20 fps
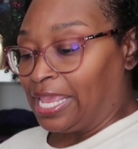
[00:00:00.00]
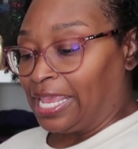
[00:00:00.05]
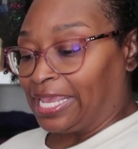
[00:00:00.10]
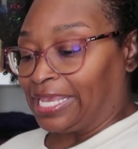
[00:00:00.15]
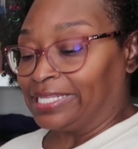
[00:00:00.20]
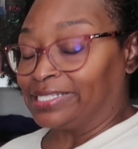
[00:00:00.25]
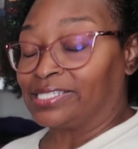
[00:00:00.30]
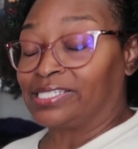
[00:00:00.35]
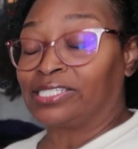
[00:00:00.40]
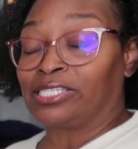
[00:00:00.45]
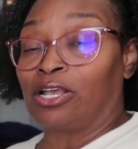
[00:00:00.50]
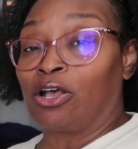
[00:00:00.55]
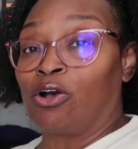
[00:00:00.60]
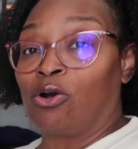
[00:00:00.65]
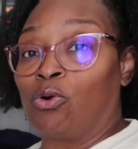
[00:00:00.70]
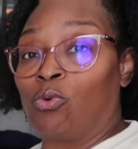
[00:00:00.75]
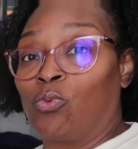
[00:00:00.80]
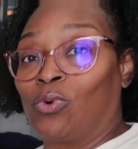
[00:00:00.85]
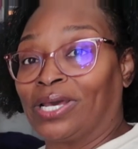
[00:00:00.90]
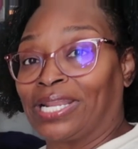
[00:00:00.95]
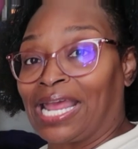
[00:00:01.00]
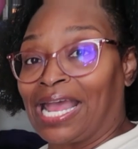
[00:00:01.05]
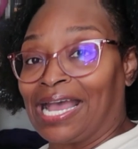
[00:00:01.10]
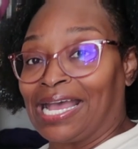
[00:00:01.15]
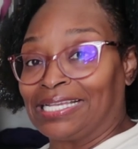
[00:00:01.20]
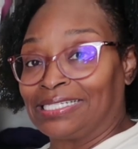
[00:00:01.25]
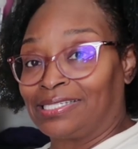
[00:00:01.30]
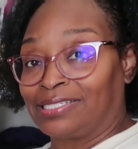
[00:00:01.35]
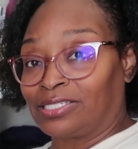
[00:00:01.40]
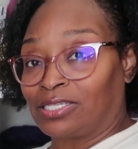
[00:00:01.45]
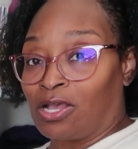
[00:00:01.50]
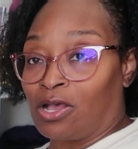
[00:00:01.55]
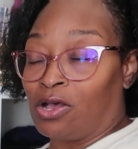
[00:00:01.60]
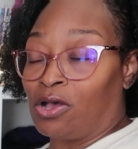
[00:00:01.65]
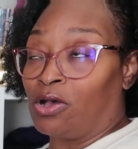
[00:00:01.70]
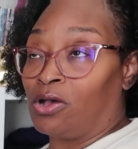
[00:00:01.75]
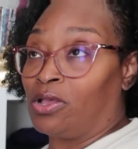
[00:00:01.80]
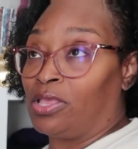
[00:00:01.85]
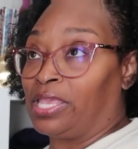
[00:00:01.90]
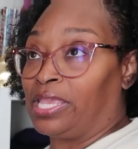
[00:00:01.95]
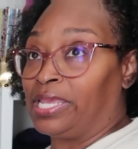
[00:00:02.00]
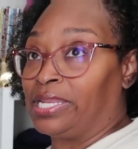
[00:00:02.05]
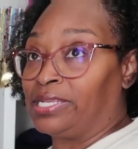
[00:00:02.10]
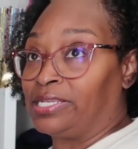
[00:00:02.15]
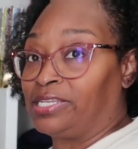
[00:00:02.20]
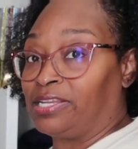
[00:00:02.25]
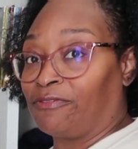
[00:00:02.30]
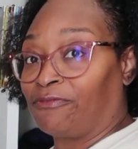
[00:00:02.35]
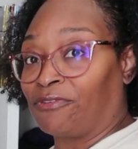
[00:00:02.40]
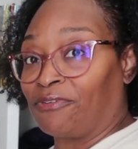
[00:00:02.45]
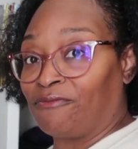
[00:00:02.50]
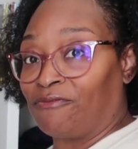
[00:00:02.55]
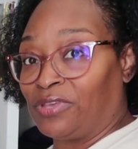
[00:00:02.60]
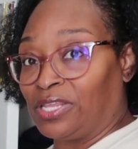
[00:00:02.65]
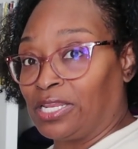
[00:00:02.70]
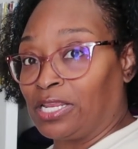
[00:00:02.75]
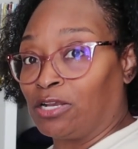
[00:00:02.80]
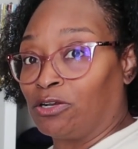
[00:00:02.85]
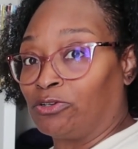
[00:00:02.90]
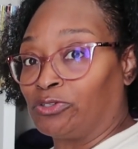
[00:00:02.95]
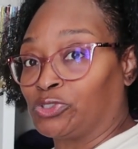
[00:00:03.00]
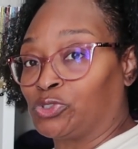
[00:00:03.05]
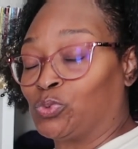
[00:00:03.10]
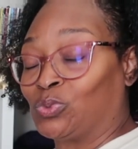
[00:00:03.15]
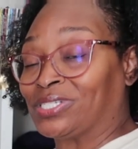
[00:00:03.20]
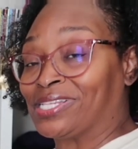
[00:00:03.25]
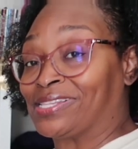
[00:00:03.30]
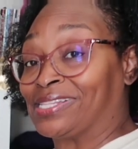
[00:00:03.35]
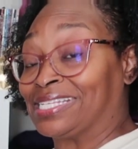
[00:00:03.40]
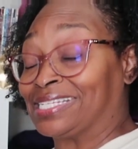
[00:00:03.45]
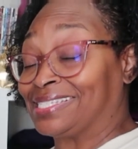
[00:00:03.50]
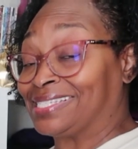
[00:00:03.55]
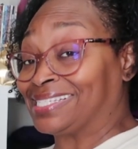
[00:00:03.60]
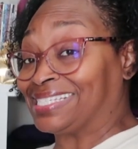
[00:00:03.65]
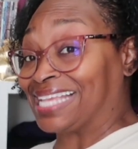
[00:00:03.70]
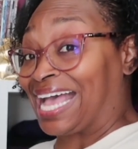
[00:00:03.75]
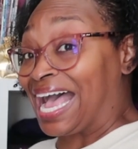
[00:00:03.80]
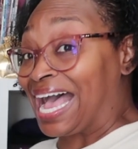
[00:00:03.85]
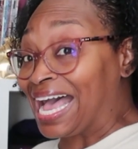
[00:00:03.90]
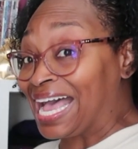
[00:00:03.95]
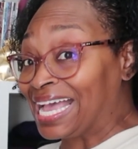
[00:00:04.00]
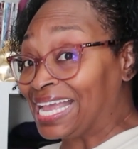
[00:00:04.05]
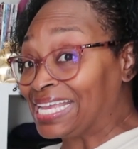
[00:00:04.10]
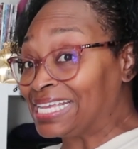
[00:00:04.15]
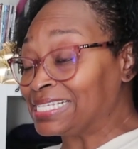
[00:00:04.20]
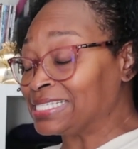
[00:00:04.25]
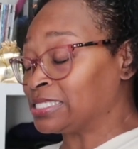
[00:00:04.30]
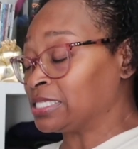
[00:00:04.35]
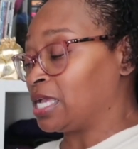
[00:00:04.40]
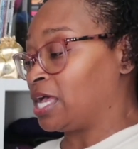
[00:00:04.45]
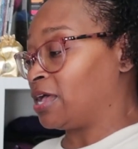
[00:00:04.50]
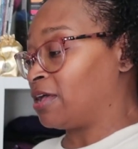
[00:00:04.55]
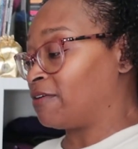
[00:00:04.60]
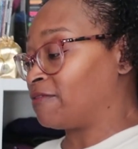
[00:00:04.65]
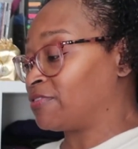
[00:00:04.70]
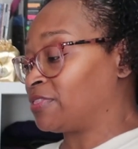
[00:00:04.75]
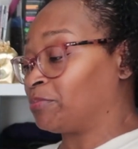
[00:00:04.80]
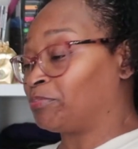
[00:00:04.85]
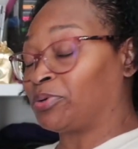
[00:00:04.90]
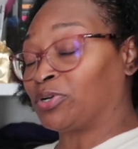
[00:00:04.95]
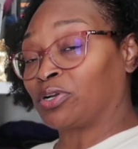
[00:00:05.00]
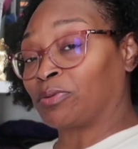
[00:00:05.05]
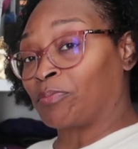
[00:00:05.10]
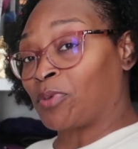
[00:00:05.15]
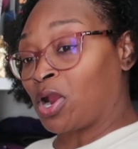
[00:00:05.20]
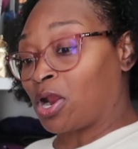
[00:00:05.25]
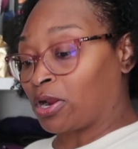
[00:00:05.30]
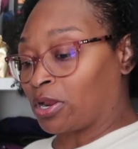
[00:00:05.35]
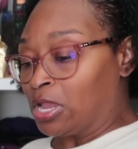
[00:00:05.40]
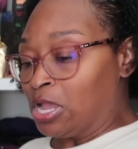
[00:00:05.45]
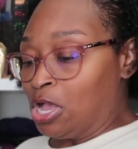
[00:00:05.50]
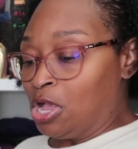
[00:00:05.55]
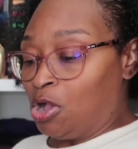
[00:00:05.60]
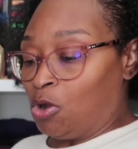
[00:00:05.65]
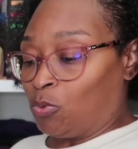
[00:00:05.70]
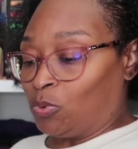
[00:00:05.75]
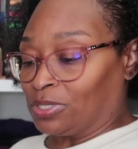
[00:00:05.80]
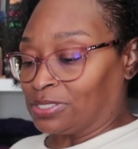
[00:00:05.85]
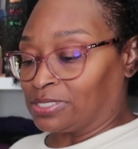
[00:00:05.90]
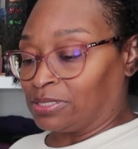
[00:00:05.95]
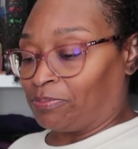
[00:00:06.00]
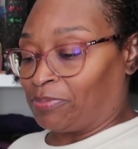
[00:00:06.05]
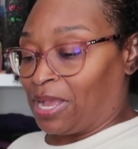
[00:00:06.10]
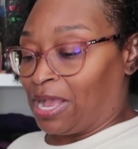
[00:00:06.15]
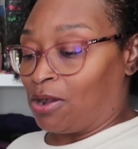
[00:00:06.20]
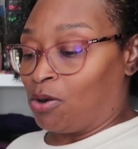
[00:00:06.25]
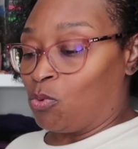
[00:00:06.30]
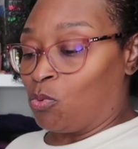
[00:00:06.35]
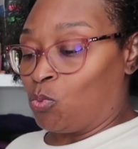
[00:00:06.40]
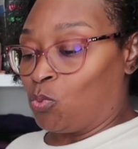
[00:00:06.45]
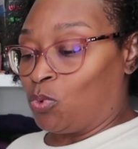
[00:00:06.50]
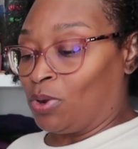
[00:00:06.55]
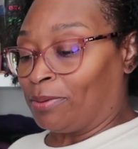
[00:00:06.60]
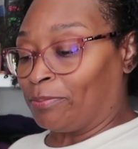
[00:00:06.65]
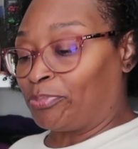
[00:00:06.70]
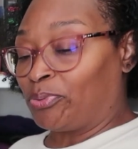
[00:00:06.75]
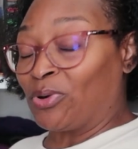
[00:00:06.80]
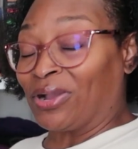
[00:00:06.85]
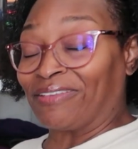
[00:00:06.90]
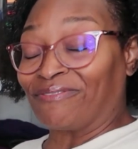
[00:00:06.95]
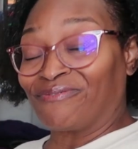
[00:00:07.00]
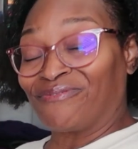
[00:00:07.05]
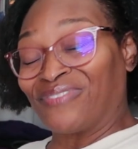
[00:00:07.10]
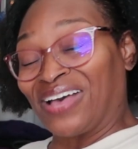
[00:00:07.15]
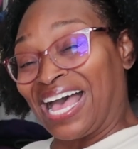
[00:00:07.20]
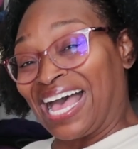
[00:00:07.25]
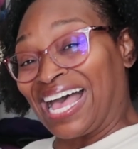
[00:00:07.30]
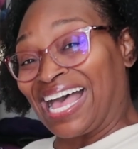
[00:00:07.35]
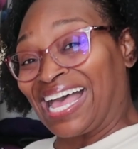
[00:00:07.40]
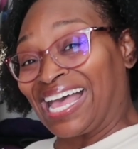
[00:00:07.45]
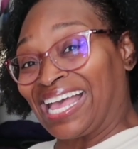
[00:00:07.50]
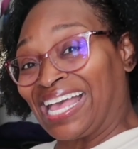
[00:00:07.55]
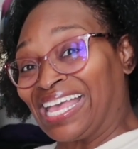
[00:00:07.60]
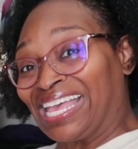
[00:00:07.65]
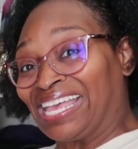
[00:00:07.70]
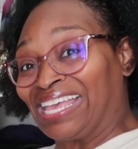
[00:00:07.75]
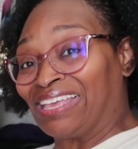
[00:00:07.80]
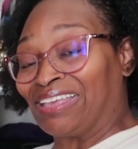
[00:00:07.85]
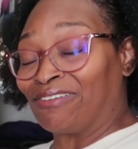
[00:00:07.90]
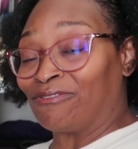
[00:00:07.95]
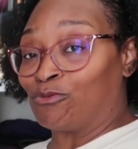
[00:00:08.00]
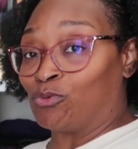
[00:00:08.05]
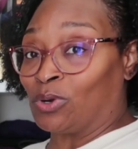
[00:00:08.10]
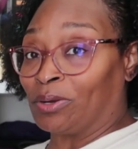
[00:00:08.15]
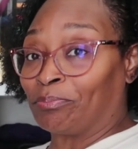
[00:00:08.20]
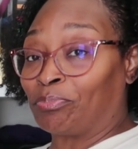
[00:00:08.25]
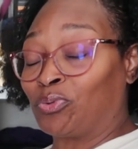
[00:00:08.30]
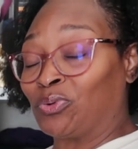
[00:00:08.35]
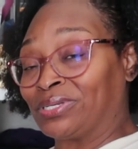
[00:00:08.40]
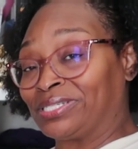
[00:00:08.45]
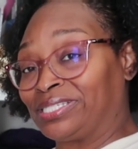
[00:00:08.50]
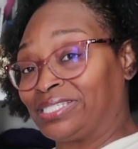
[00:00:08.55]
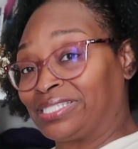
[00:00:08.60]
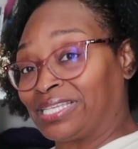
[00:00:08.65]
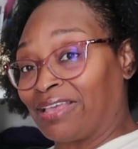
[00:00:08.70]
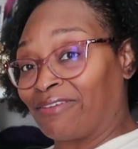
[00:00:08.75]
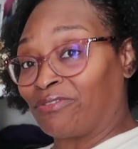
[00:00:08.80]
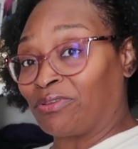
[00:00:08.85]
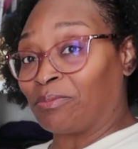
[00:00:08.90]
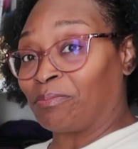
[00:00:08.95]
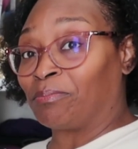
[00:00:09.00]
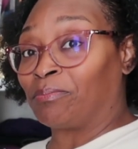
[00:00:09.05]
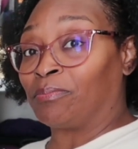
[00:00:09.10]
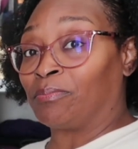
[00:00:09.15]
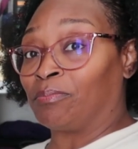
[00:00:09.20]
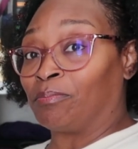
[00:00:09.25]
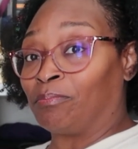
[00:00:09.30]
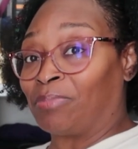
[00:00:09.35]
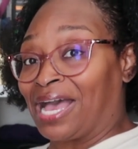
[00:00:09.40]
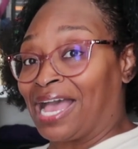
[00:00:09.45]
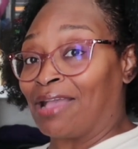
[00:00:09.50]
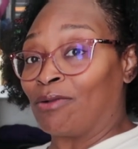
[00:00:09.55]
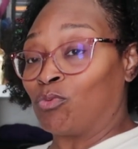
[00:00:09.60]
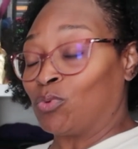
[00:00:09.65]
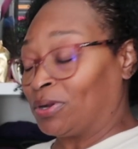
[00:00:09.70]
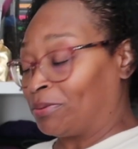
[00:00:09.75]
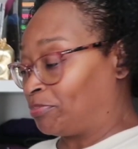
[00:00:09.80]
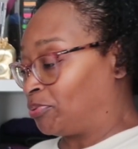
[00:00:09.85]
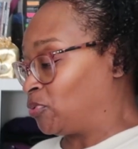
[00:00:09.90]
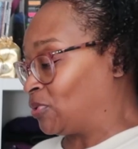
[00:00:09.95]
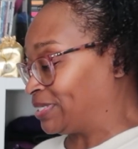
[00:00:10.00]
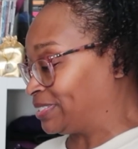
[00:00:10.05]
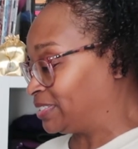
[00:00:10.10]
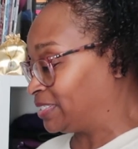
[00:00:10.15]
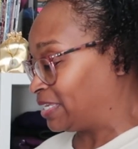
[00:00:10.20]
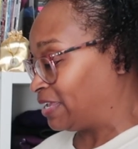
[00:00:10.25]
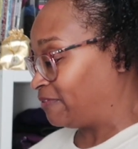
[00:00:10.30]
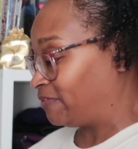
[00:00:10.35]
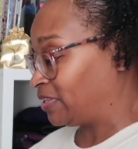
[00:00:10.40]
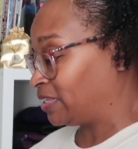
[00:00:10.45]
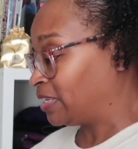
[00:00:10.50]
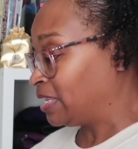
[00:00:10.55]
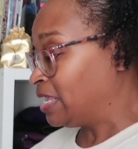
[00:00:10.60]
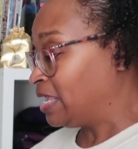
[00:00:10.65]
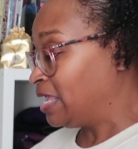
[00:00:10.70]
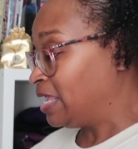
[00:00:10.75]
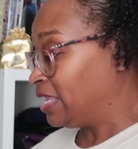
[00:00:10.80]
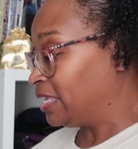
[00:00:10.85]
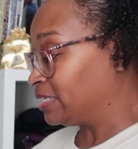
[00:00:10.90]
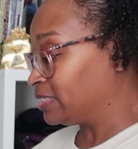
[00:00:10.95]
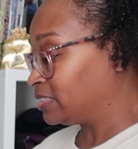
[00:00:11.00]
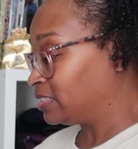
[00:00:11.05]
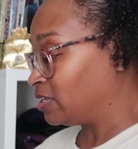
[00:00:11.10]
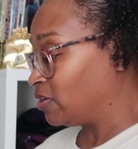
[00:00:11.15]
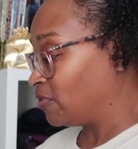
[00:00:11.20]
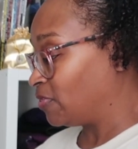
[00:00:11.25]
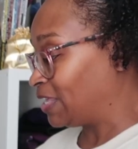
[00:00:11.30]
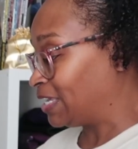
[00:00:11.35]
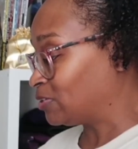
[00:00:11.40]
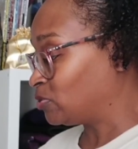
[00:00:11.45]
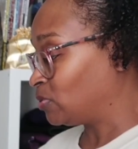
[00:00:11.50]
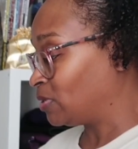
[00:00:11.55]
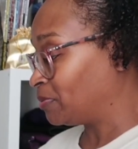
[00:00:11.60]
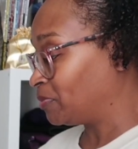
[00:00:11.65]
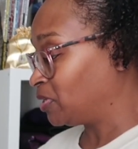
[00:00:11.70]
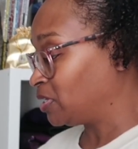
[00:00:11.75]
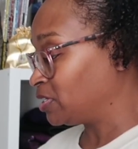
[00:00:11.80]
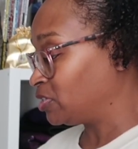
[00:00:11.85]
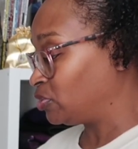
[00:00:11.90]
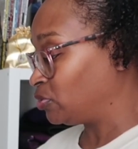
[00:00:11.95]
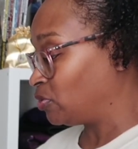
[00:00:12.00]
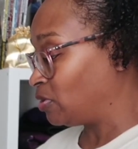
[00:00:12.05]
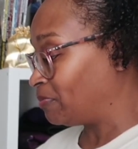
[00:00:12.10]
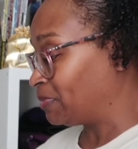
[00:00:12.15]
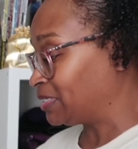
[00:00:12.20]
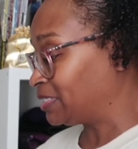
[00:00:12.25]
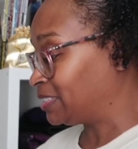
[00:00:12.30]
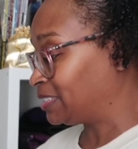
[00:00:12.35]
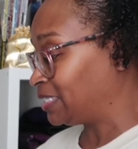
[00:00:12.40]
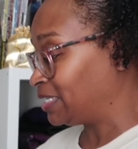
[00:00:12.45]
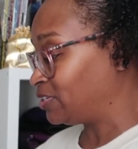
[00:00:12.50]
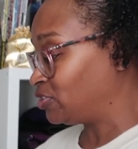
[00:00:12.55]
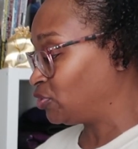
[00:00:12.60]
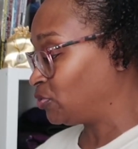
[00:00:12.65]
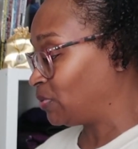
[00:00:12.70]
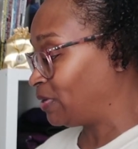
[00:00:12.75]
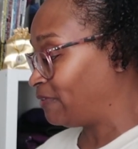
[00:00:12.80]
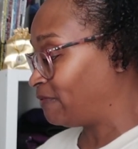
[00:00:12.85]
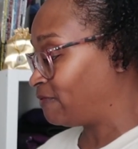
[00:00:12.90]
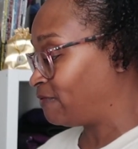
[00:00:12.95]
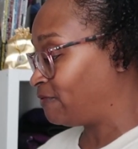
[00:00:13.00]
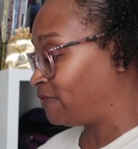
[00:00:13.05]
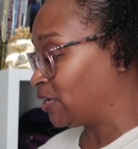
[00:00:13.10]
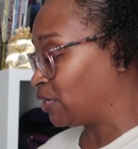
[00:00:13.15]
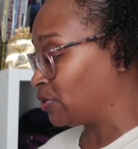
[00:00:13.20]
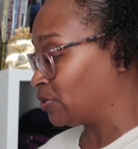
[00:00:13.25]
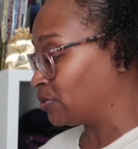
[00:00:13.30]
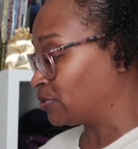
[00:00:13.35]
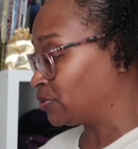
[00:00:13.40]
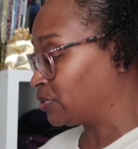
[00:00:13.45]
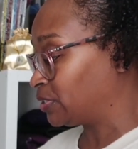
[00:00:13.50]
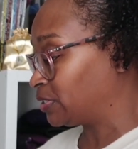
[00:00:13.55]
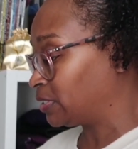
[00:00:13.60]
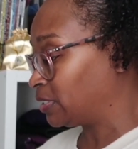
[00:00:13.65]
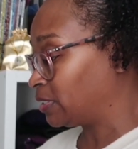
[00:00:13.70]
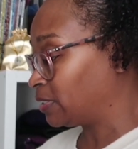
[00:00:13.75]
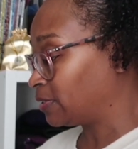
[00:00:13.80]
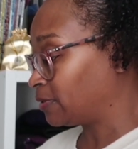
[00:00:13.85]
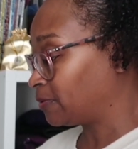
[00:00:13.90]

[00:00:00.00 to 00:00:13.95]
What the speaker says: And so what I saw in different videos was the size of the bookmark was about 1.5, 1.7 by 1.7. And so that's what I'm going to do. I'm going to center it first.